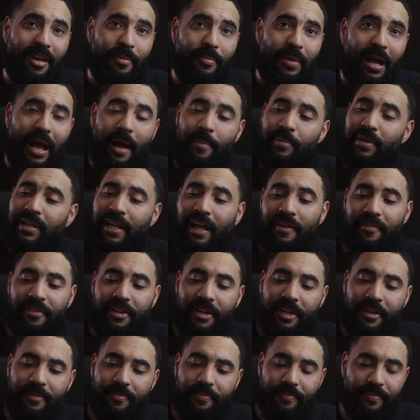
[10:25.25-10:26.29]
I'm loving it.
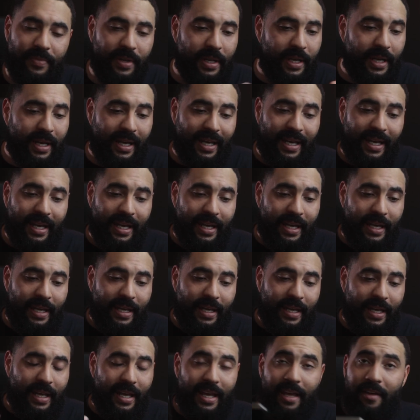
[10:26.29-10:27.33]

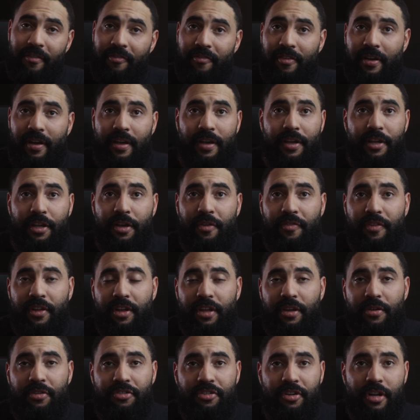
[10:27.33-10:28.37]
If you think you
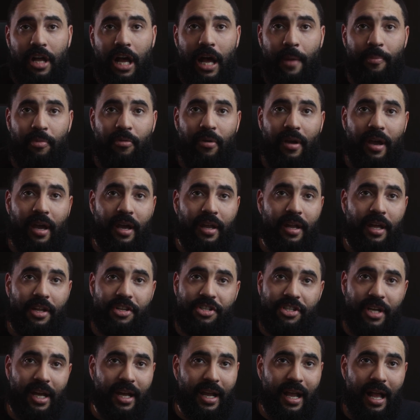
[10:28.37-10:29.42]
should upgrade,
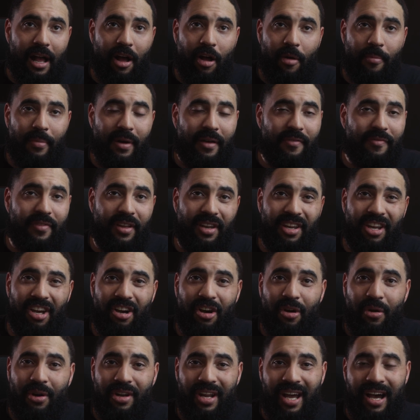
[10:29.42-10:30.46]
check out my video on
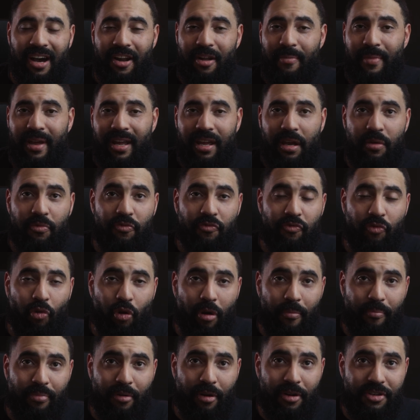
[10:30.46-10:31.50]
how to make informed
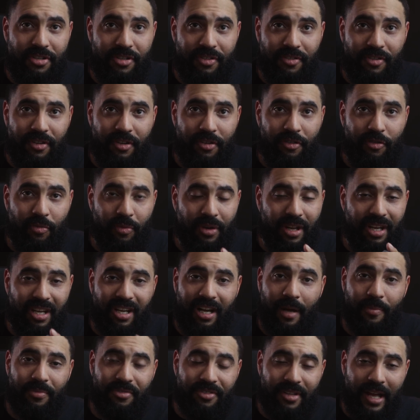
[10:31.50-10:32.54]
purchases when it comes
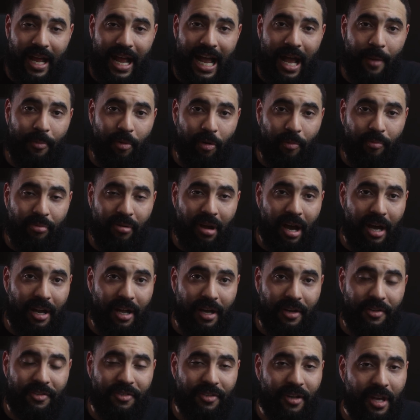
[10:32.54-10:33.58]
to Apple
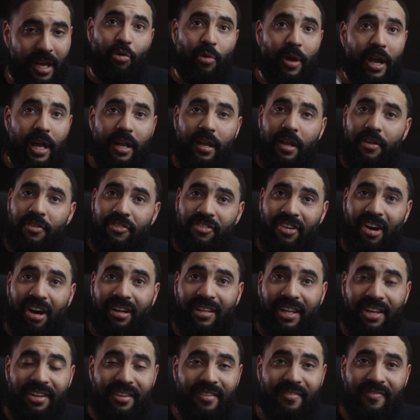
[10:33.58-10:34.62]
products. Great, solid
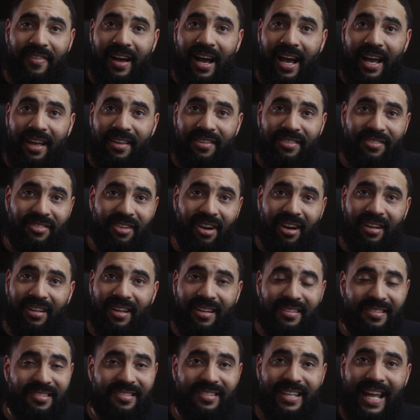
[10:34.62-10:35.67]
device, solid,
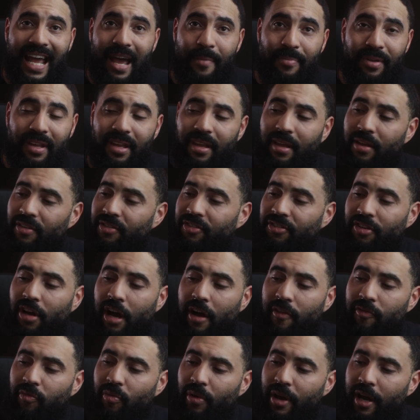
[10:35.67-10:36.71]
snappy
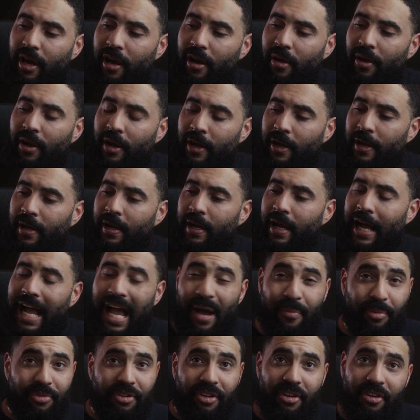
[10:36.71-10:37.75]
software. Apple
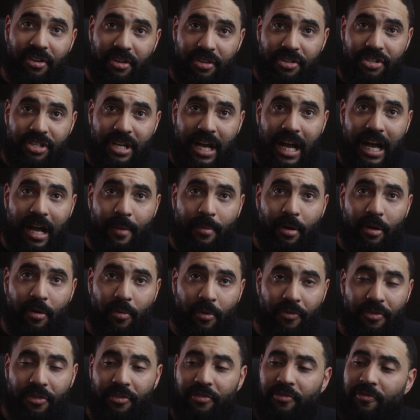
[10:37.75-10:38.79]
did a good job with
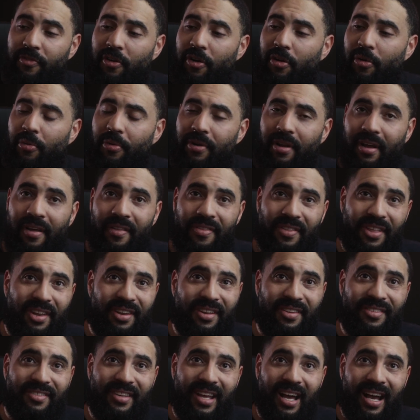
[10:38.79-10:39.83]
this phone, the
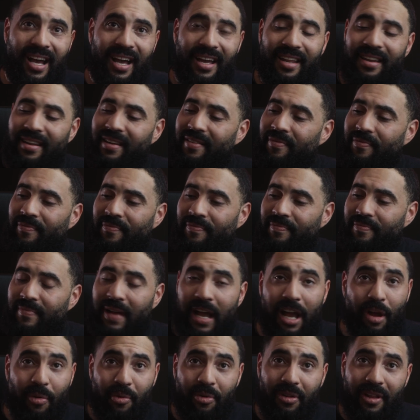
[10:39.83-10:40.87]
design. I
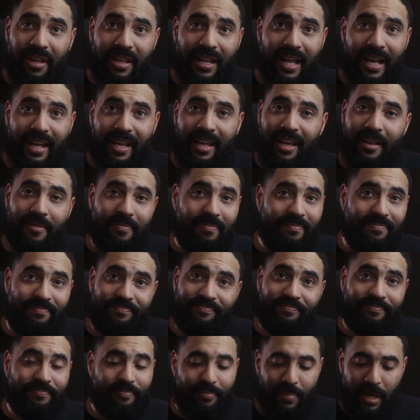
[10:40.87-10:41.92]
really like it,
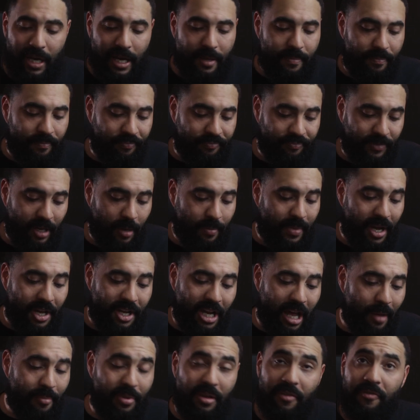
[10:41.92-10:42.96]
but might not
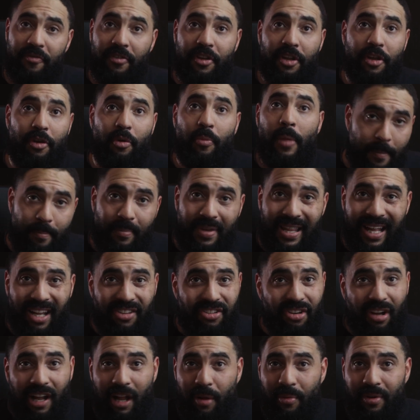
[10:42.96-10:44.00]
be for you. But that's all
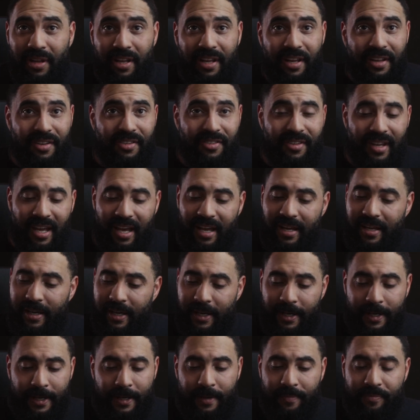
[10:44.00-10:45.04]
I really can say.
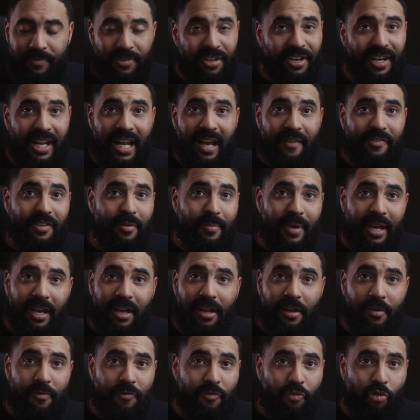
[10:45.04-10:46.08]
You're gonna have to make an
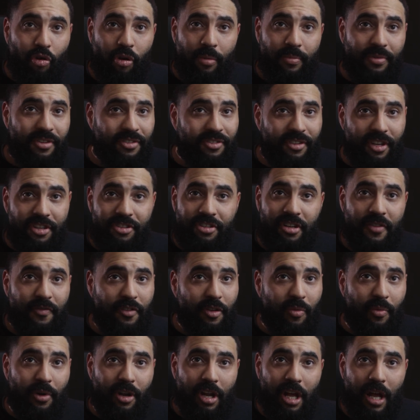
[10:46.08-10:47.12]
informed decision if you
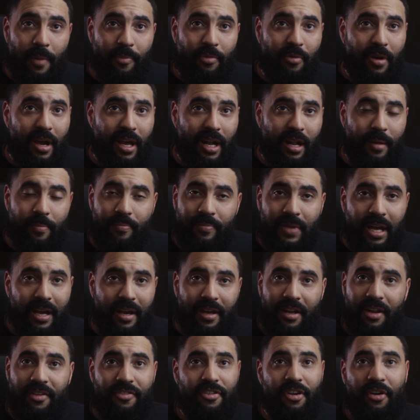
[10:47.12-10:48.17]
want to upgrade. I'm not gonna
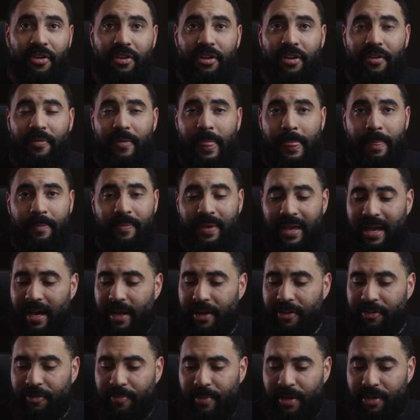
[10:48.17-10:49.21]
tell you how to
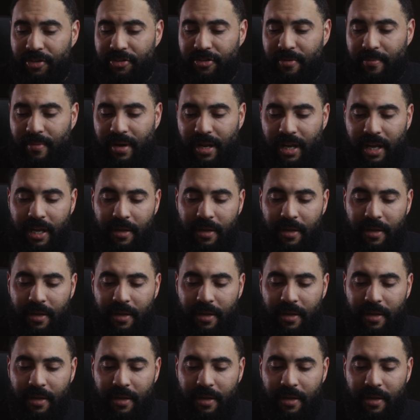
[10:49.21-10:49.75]
spend your money.